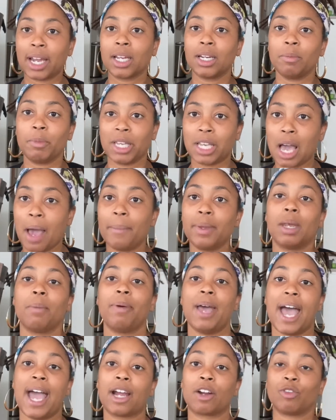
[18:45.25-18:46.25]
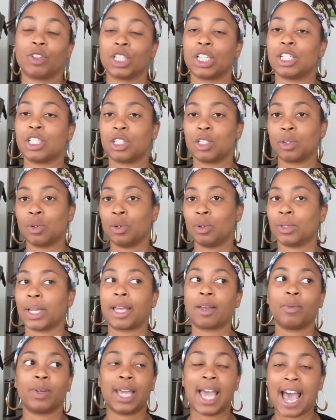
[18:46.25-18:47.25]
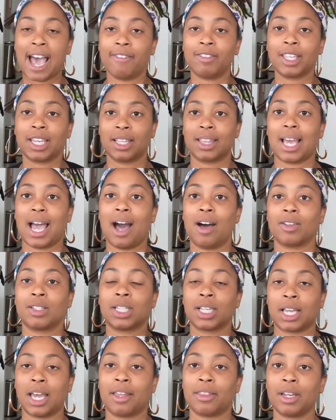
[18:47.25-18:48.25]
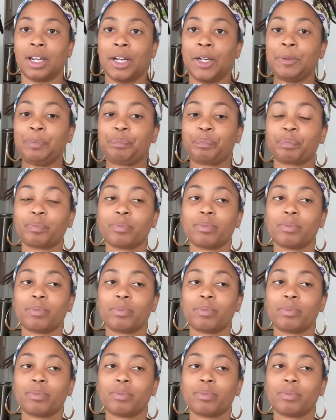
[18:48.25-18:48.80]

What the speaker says: to be coming to pack really soon. Like, we have to get the house together.